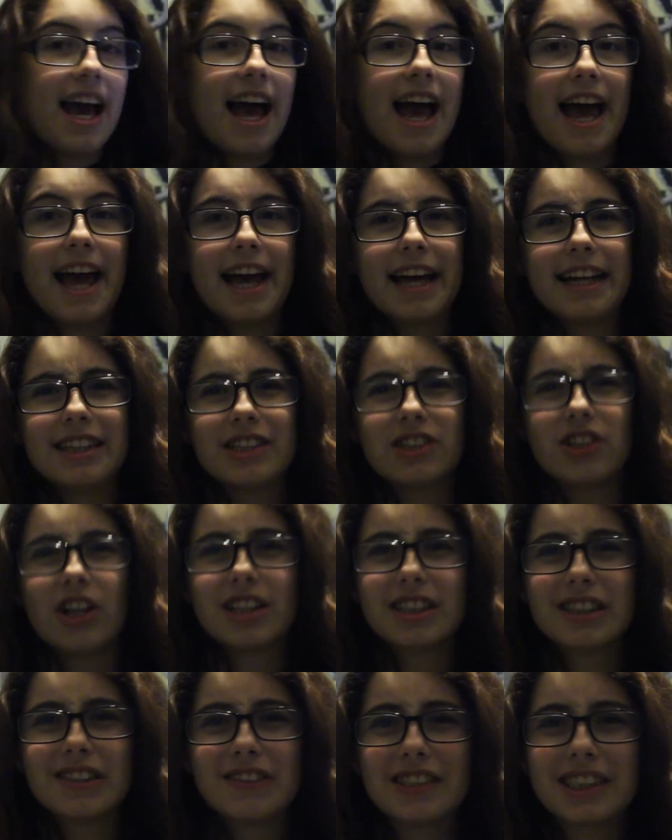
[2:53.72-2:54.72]
and
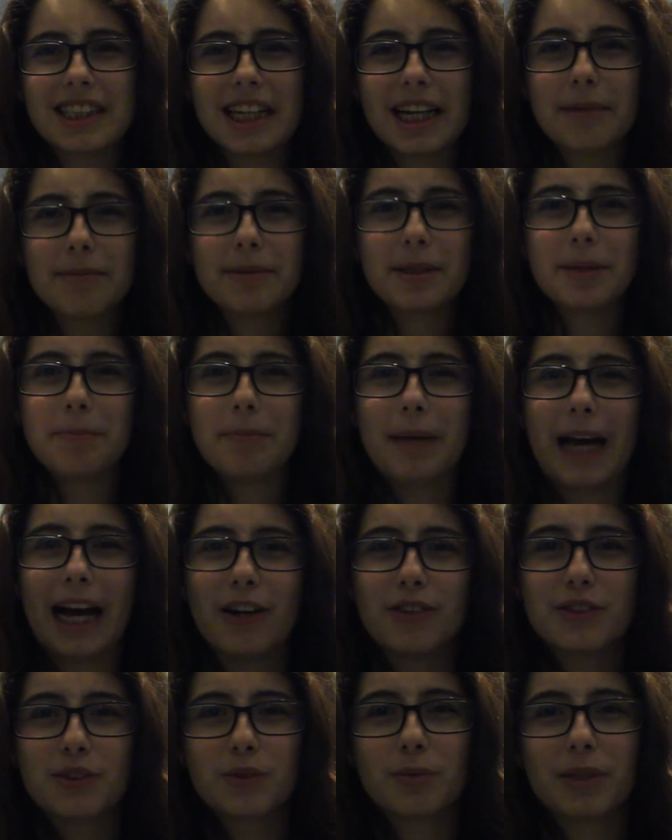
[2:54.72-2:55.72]
lots of the time the
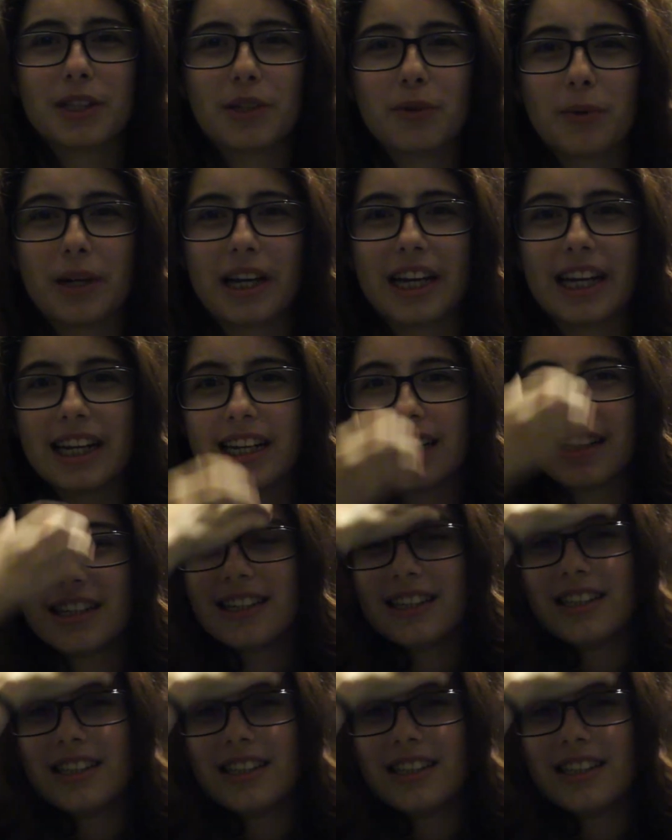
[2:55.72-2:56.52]
mouse went away.